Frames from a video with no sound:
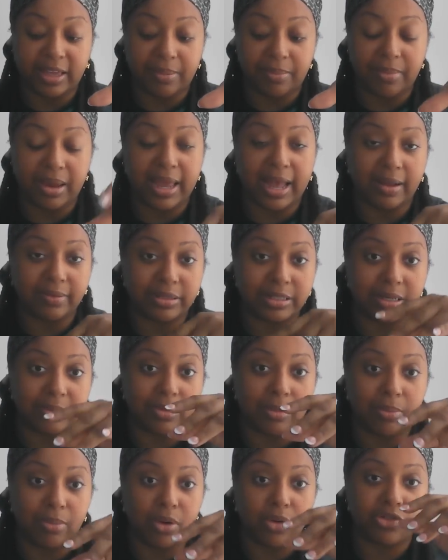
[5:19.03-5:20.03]
they may have
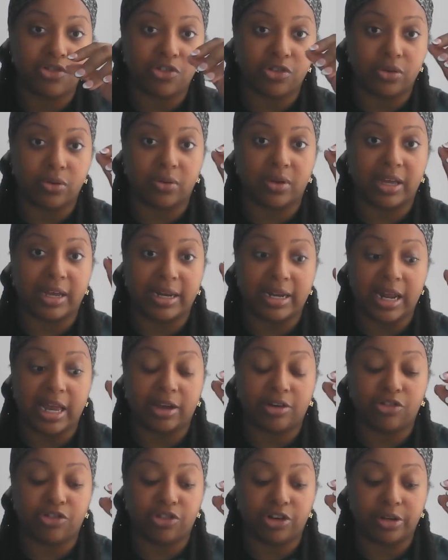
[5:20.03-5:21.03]
some emotional
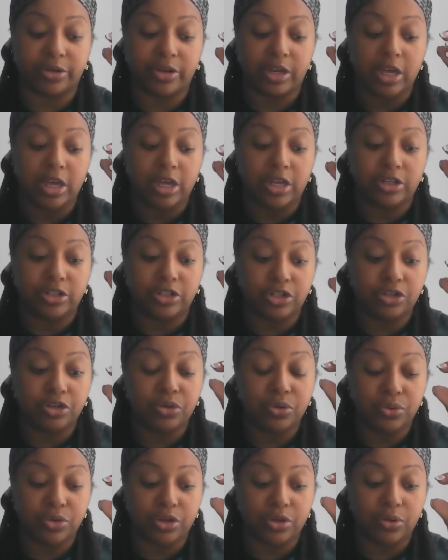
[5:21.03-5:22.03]
connection
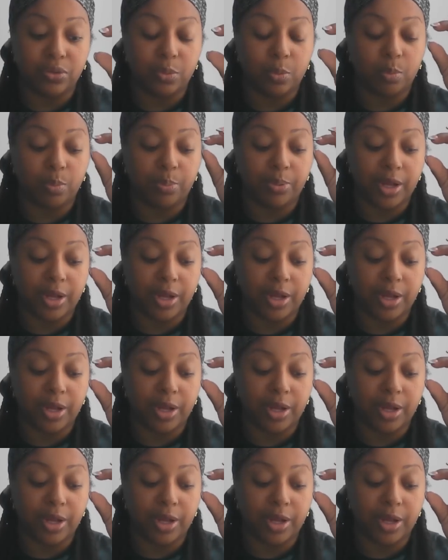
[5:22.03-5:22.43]
to you.